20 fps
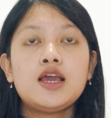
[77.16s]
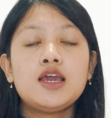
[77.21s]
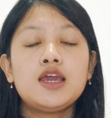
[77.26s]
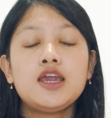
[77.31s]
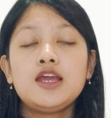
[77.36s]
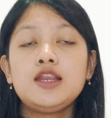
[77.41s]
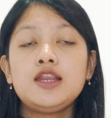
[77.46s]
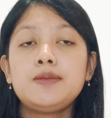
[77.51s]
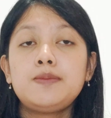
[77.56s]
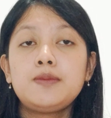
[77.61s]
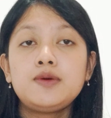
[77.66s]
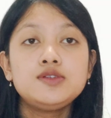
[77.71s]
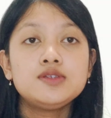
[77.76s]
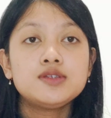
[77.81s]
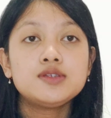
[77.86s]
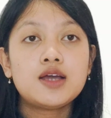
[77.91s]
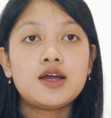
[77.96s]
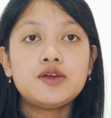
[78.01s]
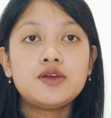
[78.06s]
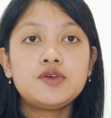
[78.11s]
In the most
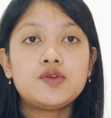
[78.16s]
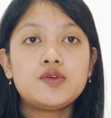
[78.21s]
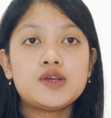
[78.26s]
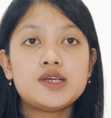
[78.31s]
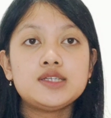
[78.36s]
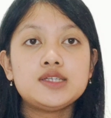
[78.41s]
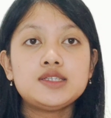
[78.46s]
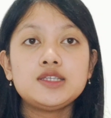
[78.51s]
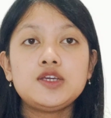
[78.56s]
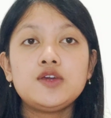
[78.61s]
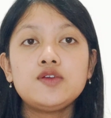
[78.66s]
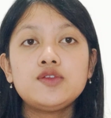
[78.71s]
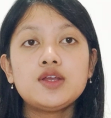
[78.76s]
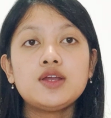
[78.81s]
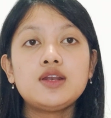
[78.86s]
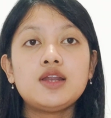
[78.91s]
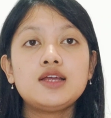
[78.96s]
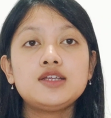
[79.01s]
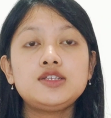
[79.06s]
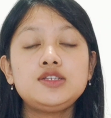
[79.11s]
countries,
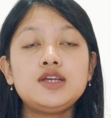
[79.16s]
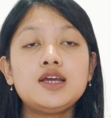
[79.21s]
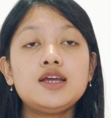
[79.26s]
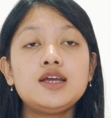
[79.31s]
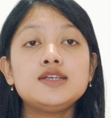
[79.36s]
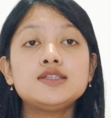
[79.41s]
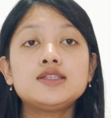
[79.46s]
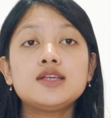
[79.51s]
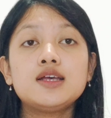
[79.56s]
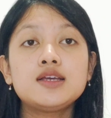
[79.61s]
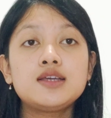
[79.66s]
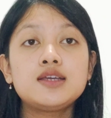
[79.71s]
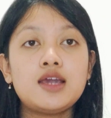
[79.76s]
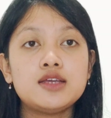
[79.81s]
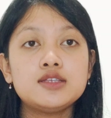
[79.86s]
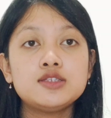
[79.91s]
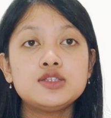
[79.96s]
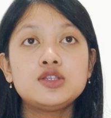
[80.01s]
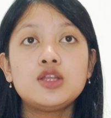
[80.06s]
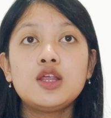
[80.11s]
euthanasia is
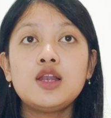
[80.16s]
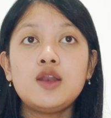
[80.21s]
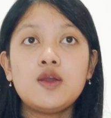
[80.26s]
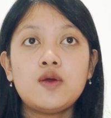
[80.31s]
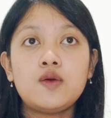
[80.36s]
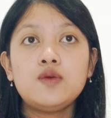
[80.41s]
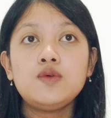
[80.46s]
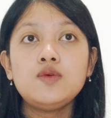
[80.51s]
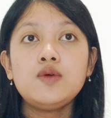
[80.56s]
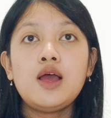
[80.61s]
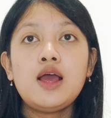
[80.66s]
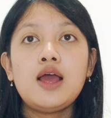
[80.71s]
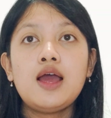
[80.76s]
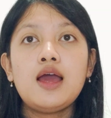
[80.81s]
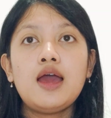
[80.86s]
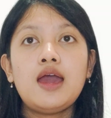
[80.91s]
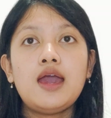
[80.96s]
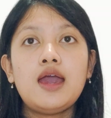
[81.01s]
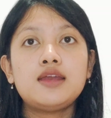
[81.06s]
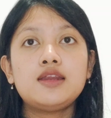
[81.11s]
against the law
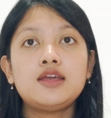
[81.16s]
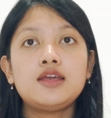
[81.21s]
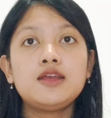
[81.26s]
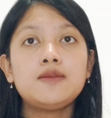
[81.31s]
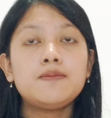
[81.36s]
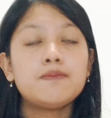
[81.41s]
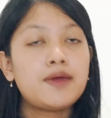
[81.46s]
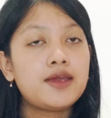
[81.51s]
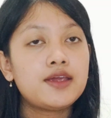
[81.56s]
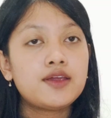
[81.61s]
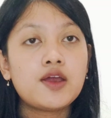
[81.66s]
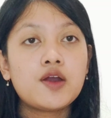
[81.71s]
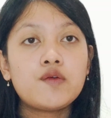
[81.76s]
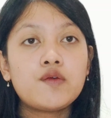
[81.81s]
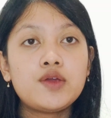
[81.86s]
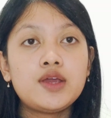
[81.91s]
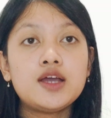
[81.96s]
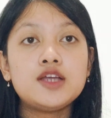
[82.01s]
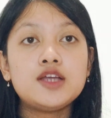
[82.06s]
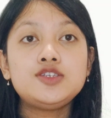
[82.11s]
and it may
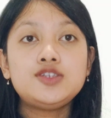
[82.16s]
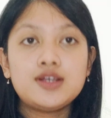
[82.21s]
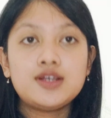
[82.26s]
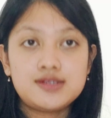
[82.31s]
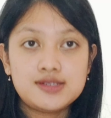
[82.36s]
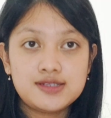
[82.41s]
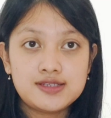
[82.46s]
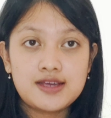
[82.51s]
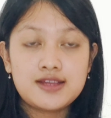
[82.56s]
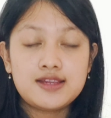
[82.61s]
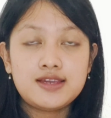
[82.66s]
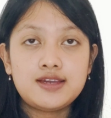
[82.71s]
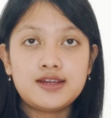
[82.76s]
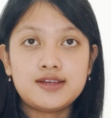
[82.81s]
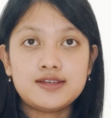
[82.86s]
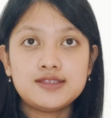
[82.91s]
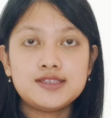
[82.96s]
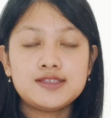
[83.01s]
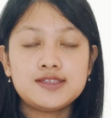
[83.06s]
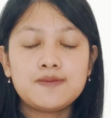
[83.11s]
carry a jail
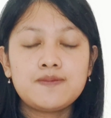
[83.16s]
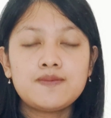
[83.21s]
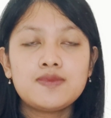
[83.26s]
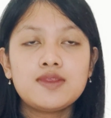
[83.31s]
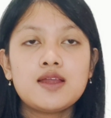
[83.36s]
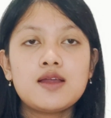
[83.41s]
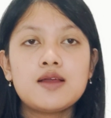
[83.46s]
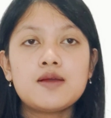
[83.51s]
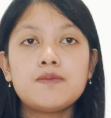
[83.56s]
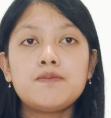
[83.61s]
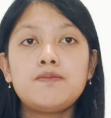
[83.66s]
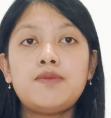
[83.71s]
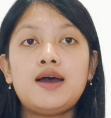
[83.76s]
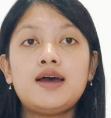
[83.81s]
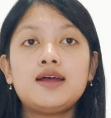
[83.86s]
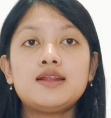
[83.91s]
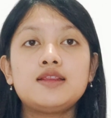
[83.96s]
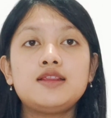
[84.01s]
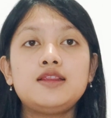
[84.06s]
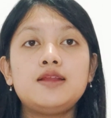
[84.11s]
sentence.
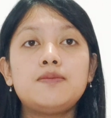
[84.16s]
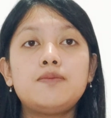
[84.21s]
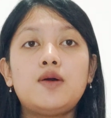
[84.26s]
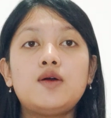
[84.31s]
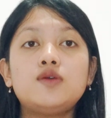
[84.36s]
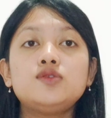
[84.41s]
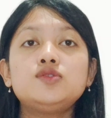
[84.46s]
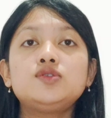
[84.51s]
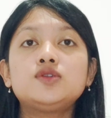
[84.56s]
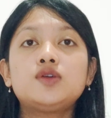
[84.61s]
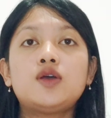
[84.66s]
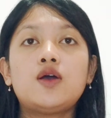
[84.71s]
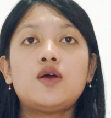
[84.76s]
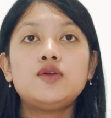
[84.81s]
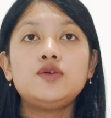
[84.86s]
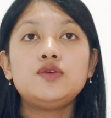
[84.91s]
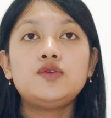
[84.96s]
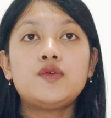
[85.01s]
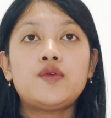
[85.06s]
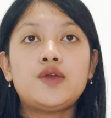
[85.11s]
But the most
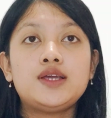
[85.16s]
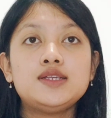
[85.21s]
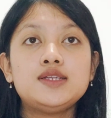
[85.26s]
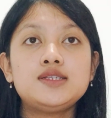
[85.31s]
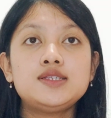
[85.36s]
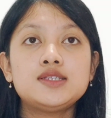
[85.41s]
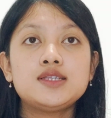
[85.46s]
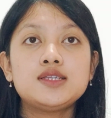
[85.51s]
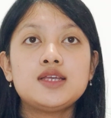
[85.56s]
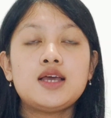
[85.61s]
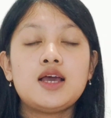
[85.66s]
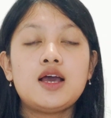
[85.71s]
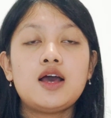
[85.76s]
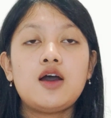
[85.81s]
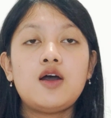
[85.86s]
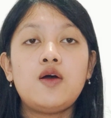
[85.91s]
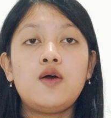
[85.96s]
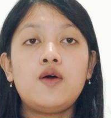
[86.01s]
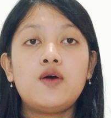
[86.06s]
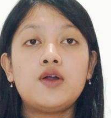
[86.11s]
countries,
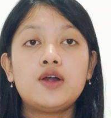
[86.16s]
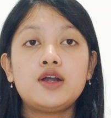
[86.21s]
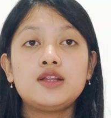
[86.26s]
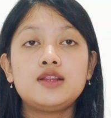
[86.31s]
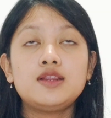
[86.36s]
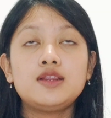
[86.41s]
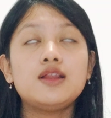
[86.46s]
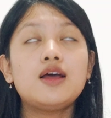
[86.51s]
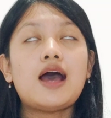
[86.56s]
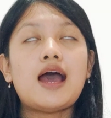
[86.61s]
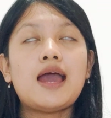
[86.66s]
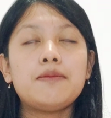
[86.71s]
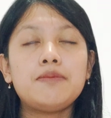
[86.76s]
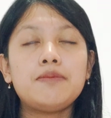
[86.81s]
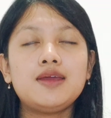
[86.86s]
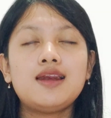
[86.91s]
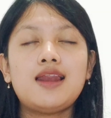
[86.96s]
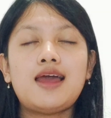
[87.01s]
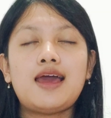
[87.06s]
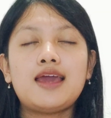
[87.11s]
or I
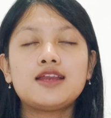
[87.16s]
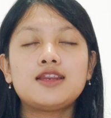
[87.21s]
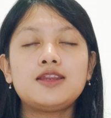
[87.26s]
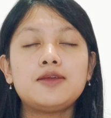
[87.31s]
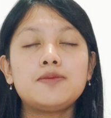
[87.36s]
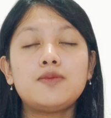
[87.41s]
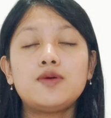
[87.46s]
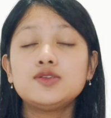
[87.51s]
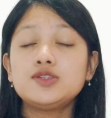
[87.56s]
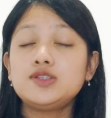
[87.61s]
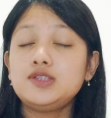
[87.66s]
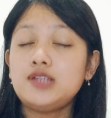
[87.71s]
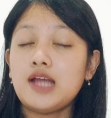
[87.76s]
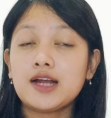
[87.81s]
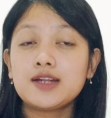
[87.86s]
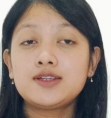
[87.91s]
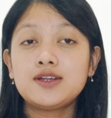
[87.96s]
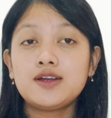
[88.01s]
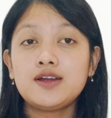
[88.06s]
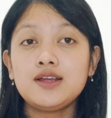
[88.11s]
mean like the most
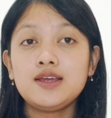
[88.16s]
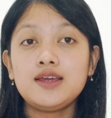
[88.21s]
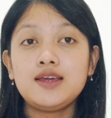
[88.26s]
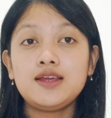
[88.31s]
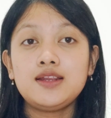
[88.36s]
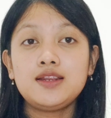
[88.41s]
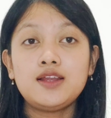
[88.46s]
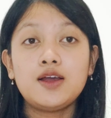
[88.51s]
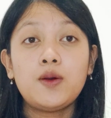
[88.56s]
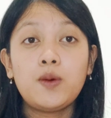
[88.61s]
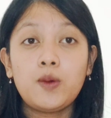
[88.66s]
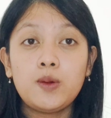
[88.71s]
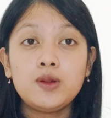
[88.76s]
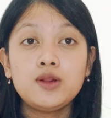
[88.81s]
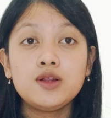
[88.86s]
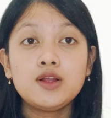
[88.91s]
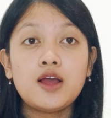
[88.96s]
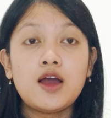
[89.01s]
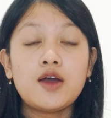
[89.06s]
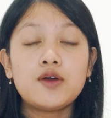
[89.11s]
doctor in the
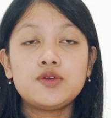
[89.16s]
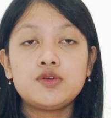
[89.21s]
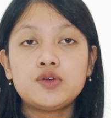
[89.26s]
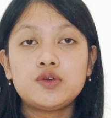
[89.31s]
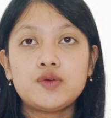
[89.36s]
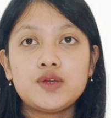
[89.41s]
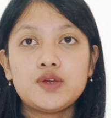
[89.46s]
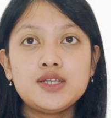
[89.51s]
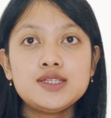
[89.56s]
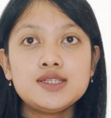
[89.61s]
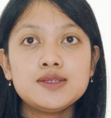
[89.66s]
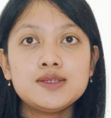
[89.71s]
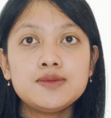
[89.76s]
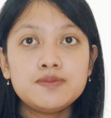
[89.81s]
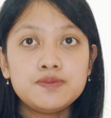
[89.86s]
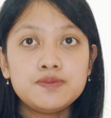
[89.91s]
whole countries,